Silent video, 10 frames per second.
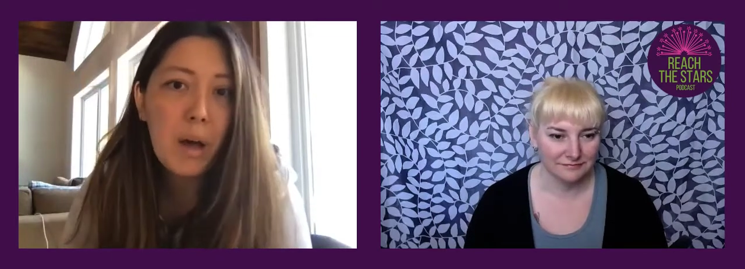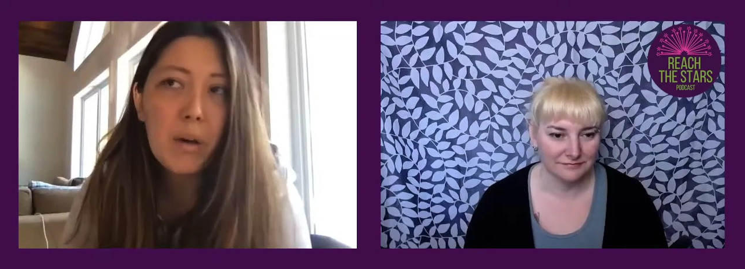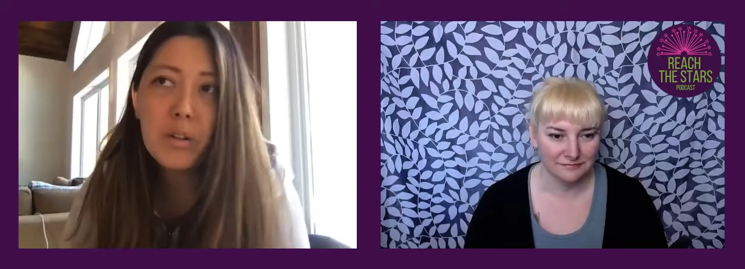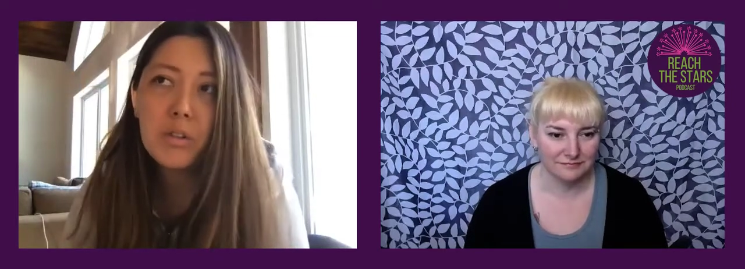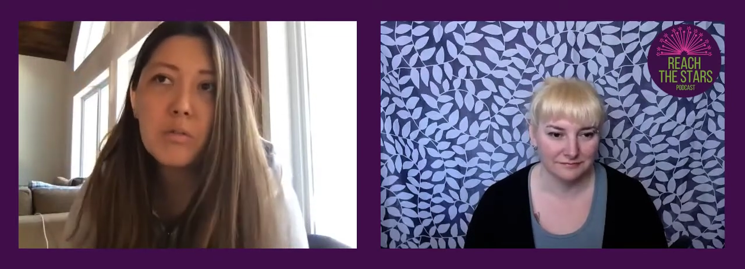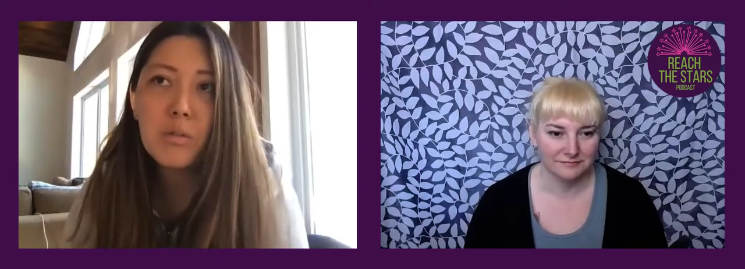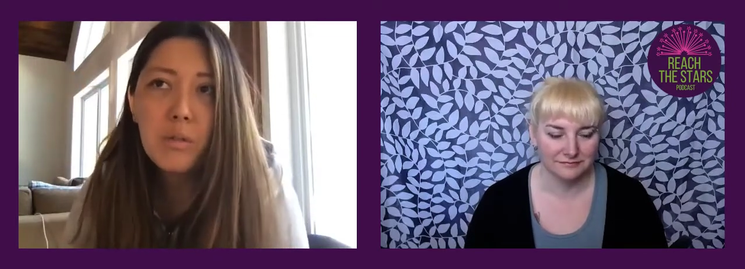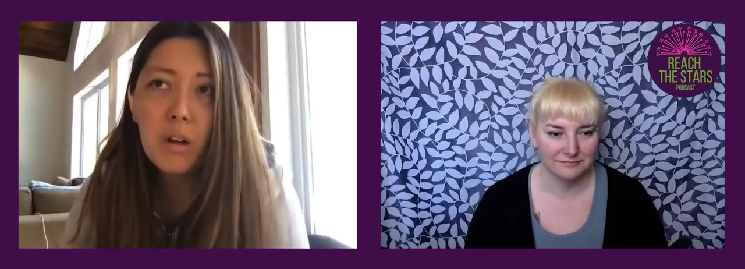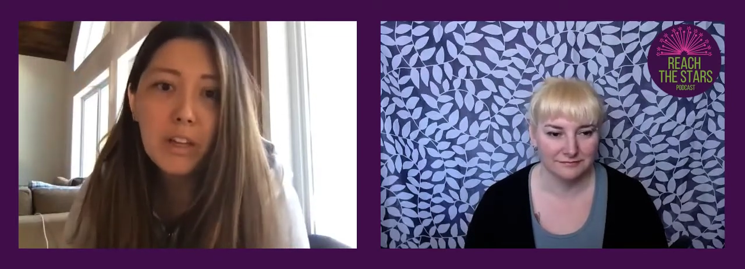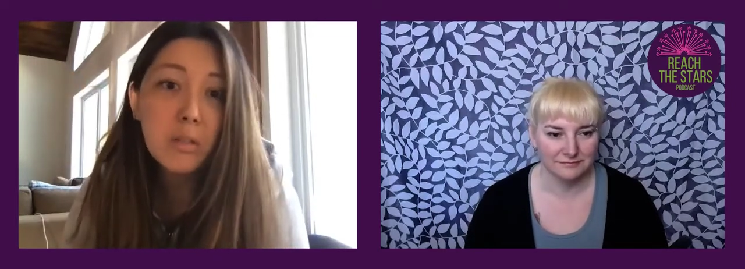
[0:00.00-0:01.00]
Speaker 1: How could you do
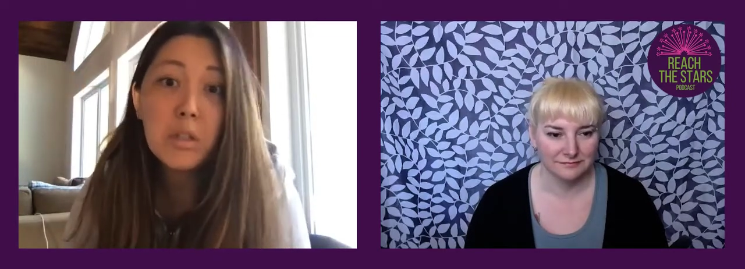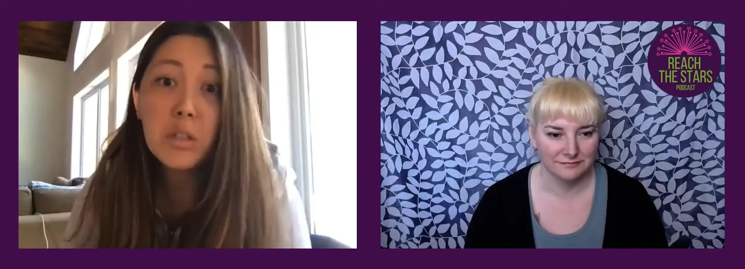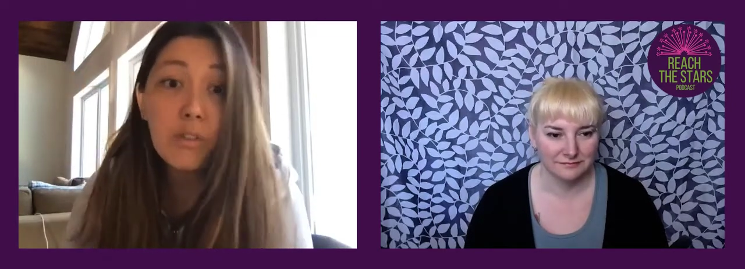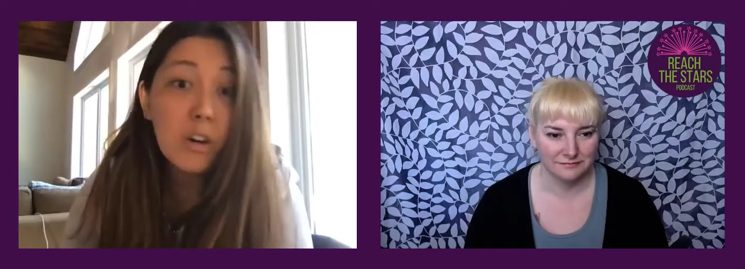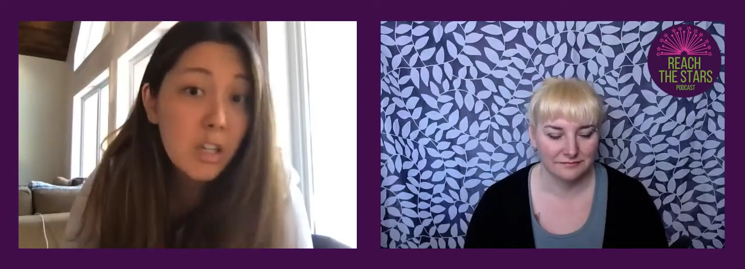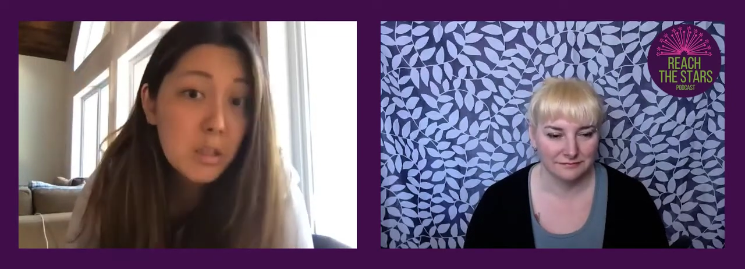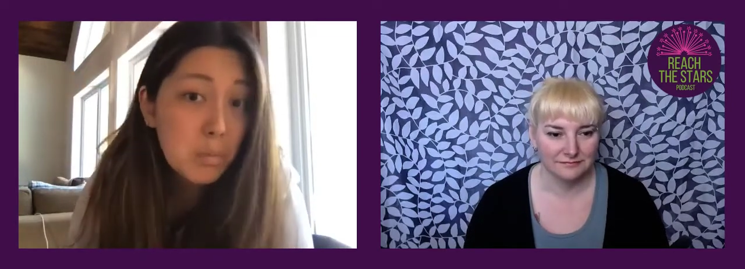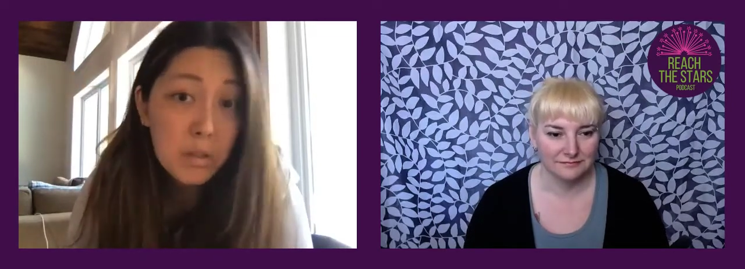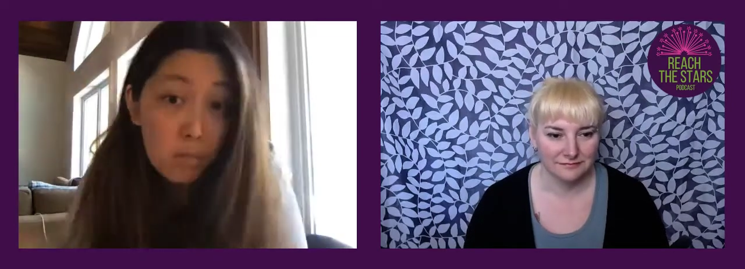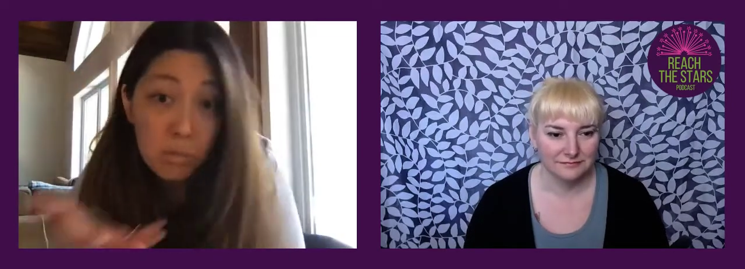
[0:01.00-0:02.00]
all that, especially if your
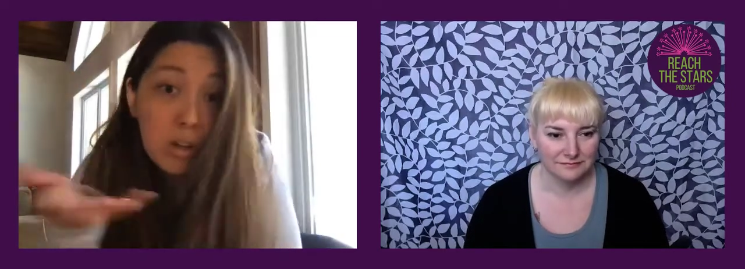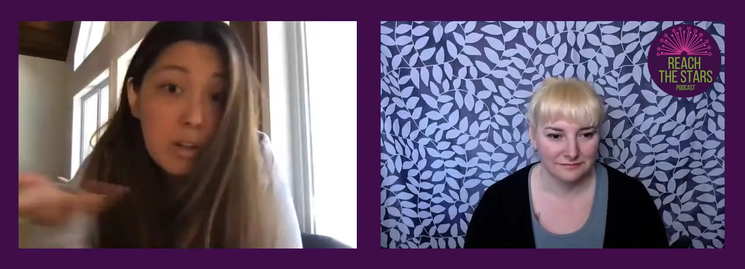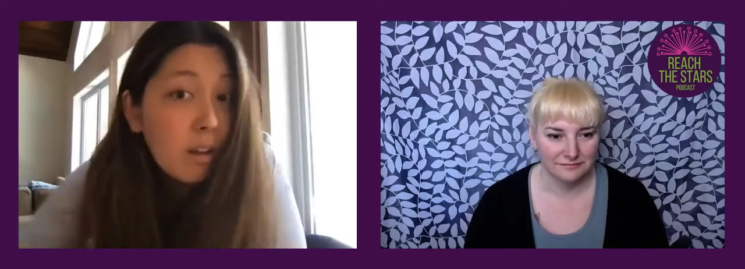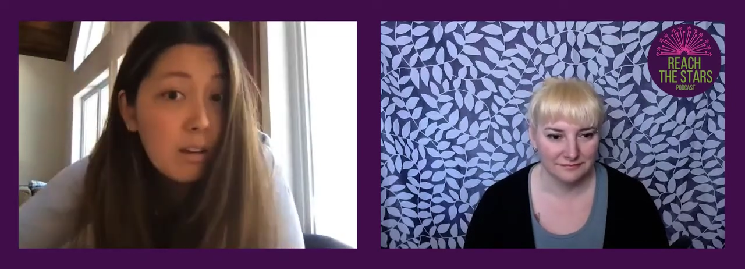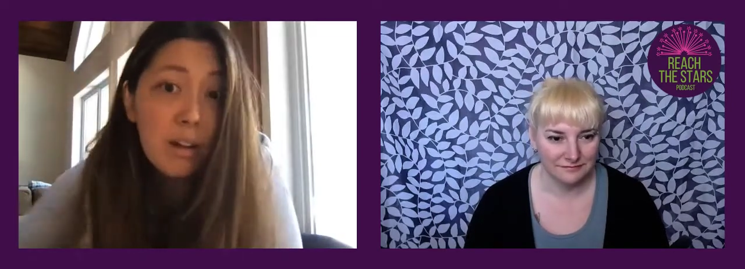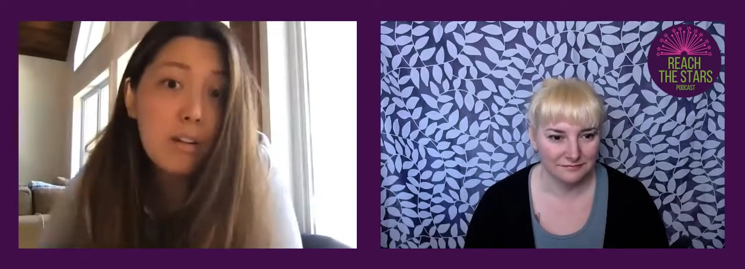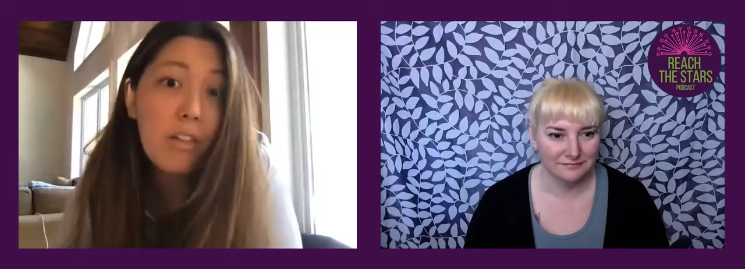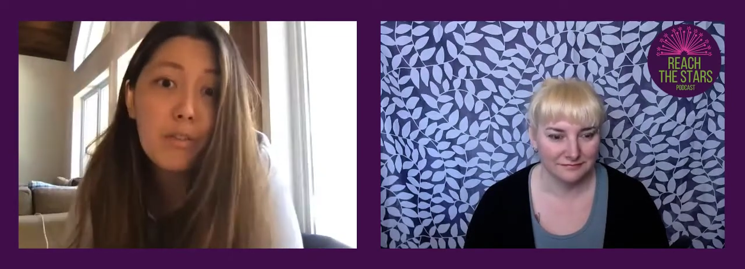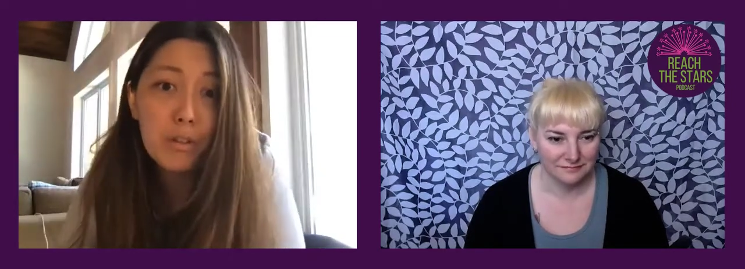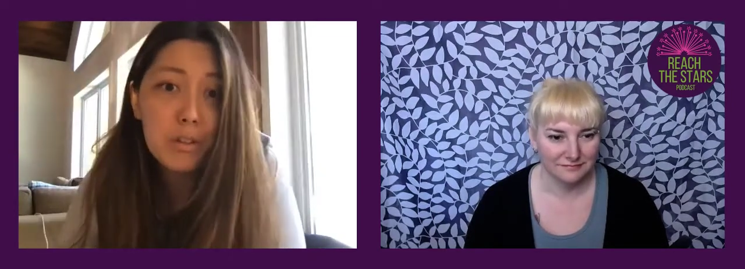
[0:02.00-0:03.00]
husband is working
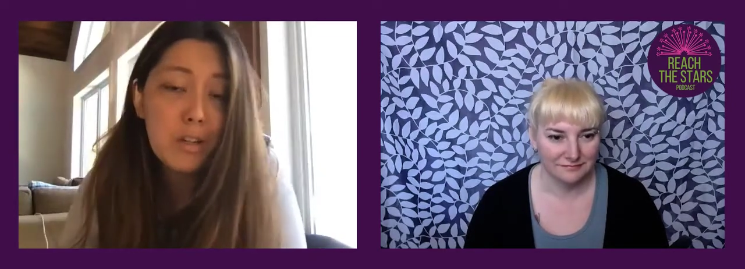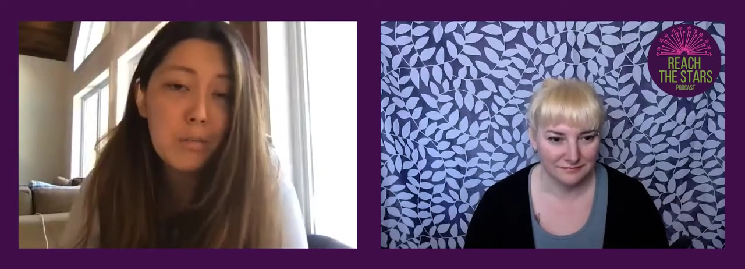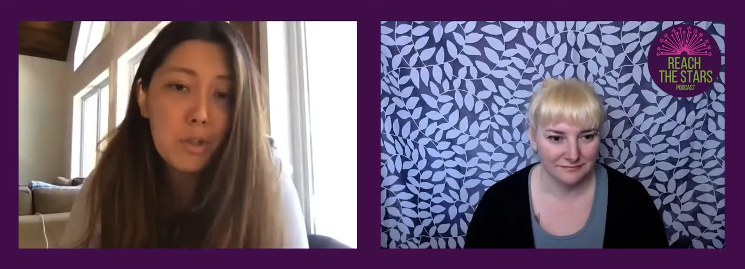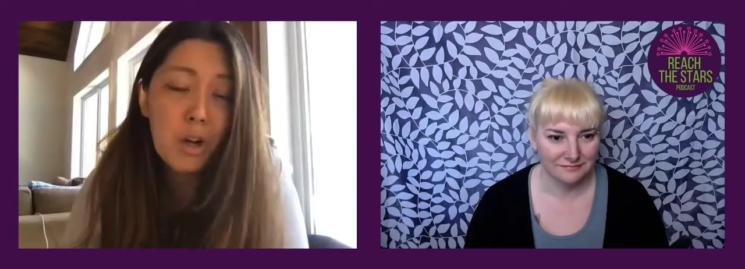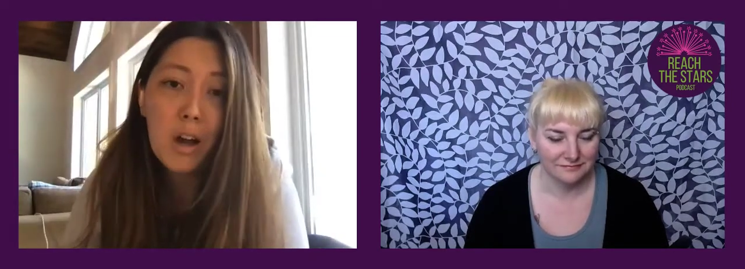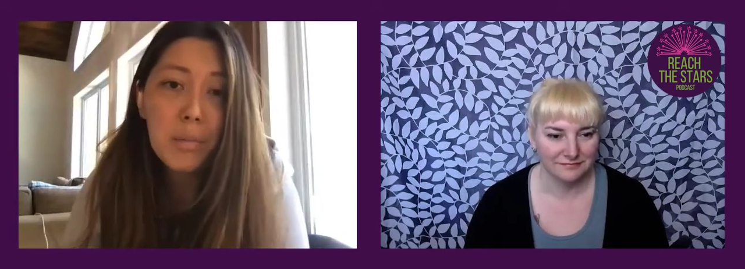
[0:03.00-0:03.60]
another full time job?